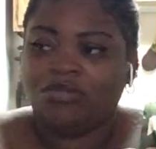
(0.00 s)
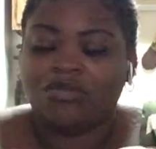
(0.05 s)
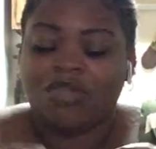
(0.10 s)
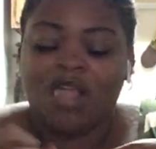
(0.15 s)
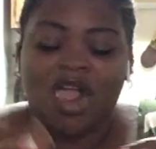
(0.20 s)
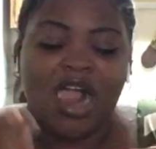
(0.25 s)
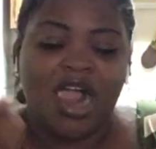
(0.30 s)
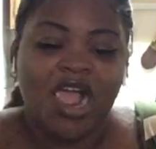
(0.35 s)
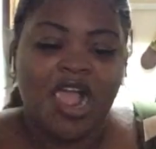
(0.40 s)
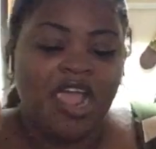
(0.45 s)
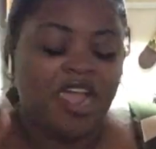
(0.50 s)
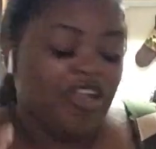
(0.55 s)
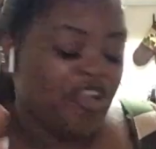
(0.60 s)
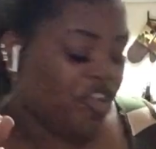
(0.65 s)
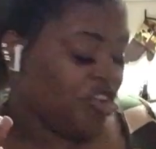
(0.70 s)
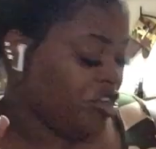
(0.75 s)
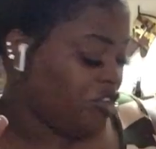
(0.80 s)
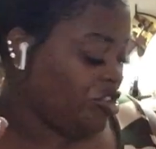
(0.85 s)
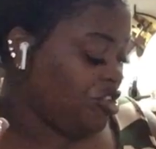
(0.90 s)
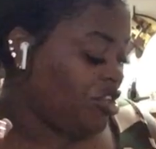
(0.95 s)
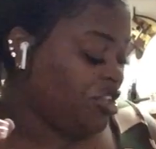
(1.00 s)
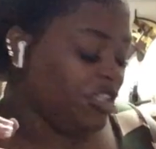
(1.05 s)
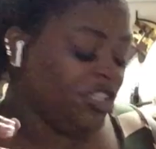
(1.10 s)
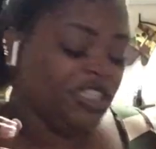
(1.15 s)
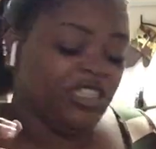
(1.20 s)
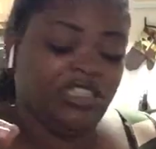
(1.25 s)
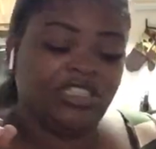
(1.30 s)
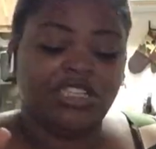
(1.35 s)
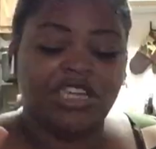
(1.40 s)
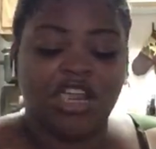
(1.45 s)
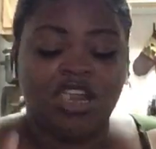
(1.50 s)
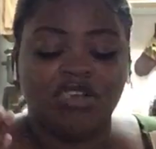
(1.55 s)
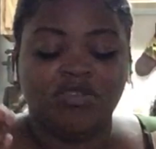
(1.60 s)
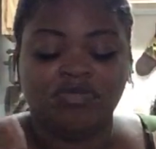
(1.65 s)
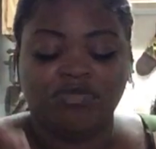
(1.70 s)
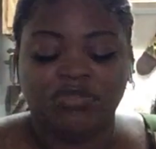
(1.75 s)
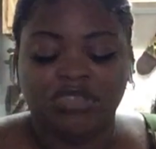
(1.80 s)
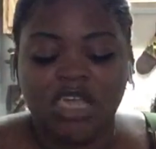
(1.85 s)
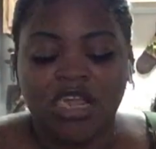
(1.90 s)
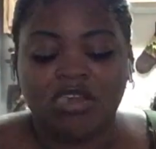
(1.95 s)
I hate to just sit there and see
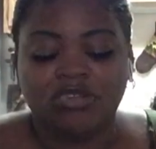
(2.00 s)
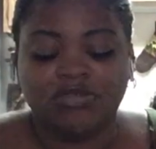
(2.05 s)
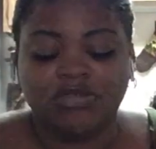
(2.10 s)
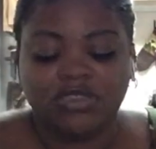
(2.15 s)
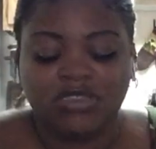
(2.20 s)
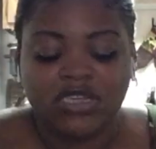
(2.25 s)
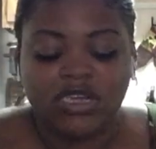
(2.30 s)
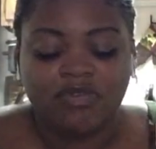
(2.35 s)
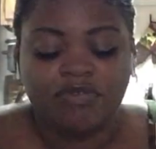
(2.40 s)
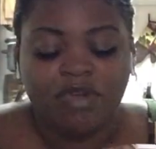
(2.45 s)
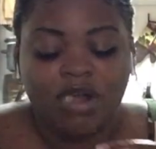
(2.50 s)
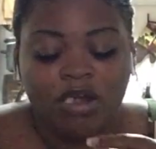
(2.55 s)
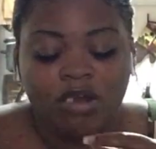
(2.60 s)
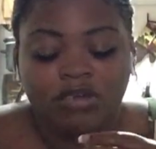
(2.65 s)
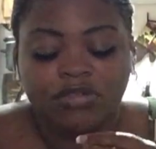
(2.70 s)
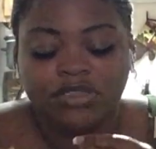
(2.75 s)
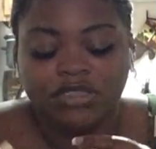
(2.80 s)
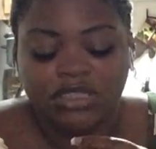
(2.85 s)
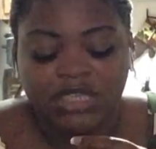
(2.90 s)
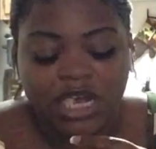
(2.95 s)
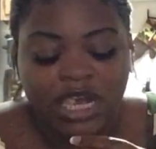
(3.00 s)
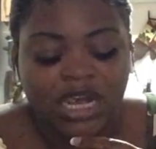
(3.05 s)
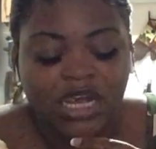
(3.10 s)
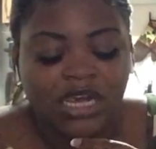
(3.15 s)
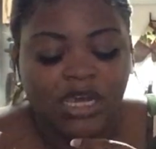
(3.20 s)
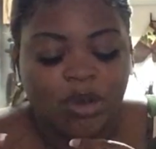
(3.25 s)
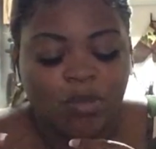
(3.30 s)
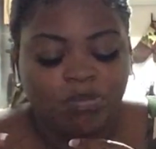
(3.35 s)
negative stuff all the time.